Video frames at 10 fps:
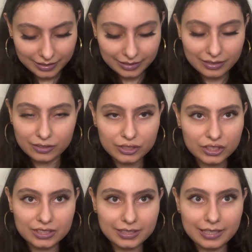they're
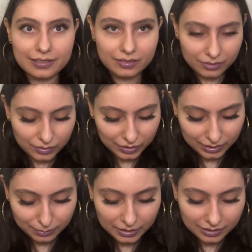just kind enough to
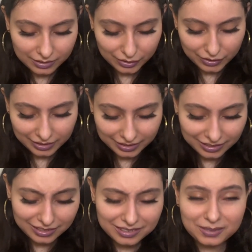send me this. So,
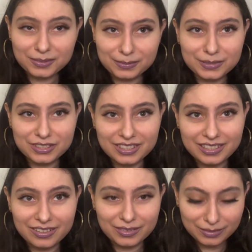yeah, that's pretty much
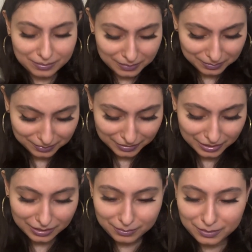it. I'm not
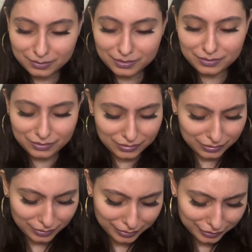gonna be able to do
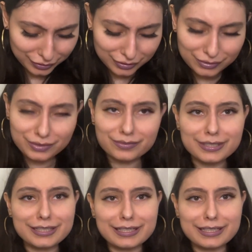swatches right